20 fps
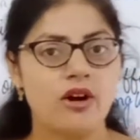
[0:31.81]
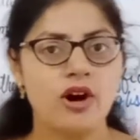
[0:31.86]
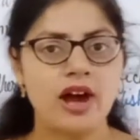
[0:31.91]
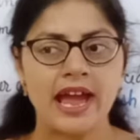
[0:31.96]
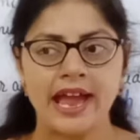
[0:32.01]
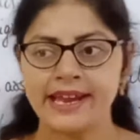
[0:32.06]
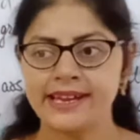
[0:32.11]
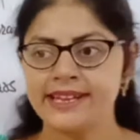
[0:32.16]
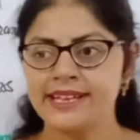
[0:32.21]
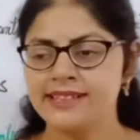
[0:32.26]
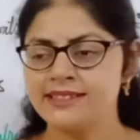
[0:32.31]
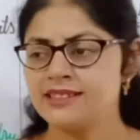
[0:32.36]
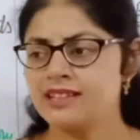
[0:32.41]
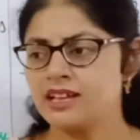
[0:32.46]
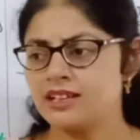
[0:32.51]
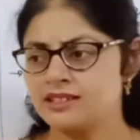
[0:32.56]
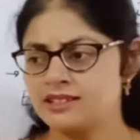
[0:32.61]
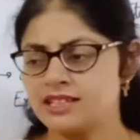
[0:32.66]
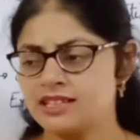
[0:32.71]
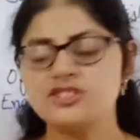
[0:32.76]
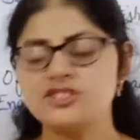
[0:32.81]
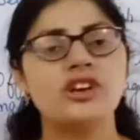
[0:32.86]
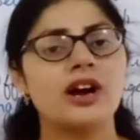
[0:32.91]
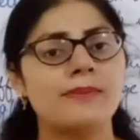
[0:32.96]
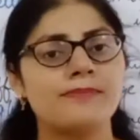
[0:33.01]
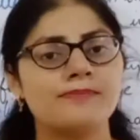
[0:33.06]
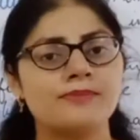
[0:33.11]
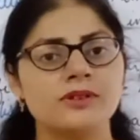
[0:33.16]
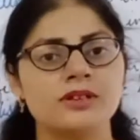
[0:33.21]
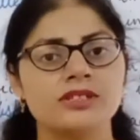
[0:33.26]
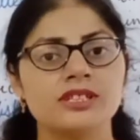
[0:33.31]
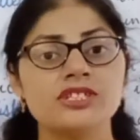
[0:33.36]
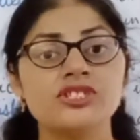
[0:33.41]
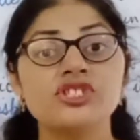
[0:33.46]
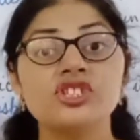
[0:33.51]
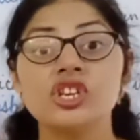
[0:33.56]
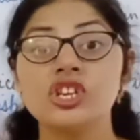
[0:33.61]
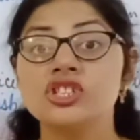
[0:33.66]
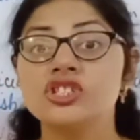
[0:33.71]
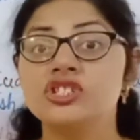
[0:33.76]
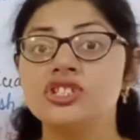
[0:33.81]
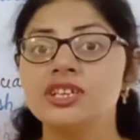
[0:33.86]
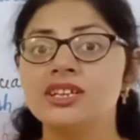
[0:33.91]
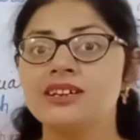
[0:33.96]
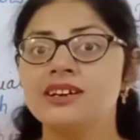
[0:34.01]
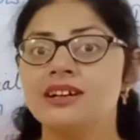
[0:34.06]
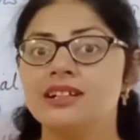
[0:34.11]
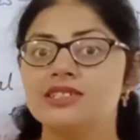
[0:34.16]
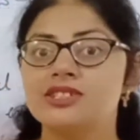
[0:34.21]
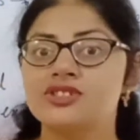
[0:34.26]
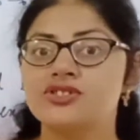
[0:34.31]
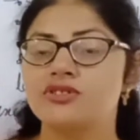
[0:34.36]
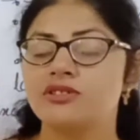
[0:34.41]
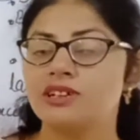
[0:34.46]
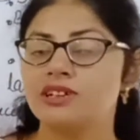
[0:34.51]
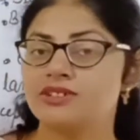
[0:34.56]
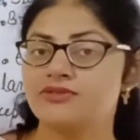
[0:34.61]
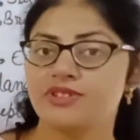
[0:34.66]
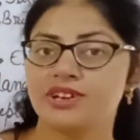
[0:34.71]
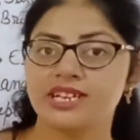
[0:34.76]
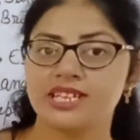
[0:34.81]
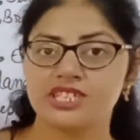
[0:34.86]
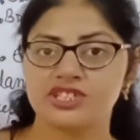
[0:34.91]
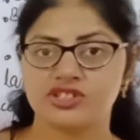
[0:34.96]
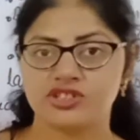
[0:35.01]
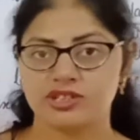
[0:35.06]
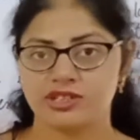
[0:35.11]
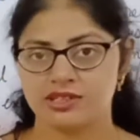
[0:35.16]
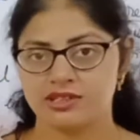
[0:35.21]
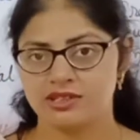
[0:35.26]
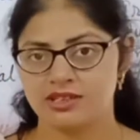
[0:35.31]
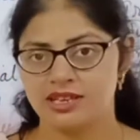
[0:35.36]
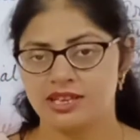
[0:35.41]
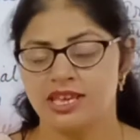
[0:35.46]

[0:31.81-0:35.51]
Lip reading: and in the chapter, the changing cultural tradition.